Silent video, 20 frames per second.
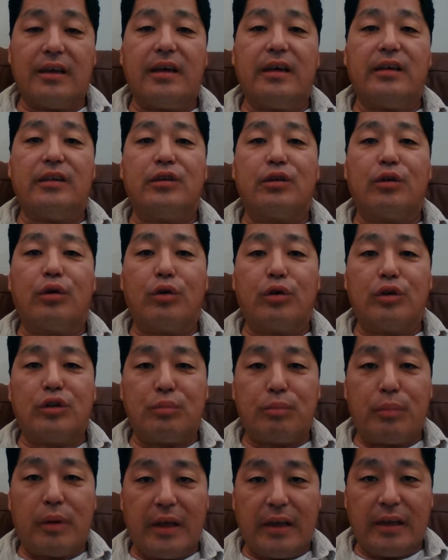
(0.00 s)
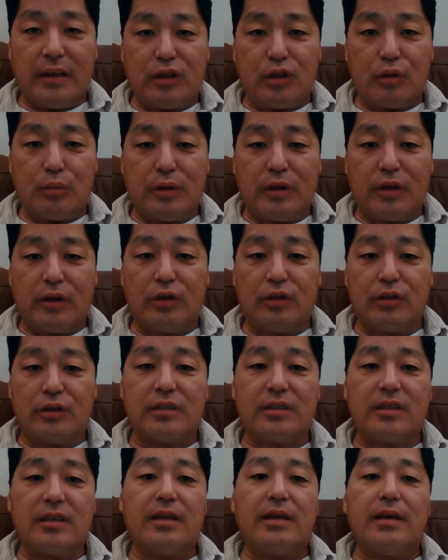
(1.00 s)
and you're always paying your
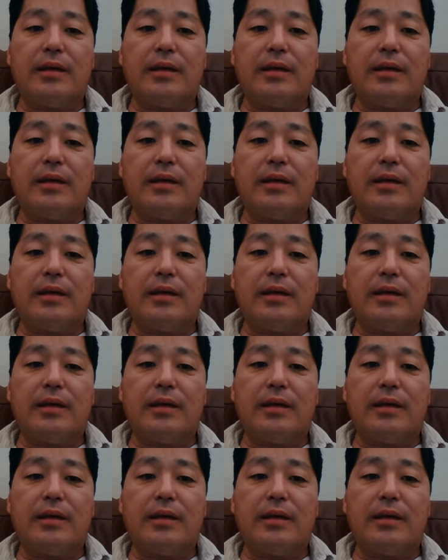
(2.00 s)
bills.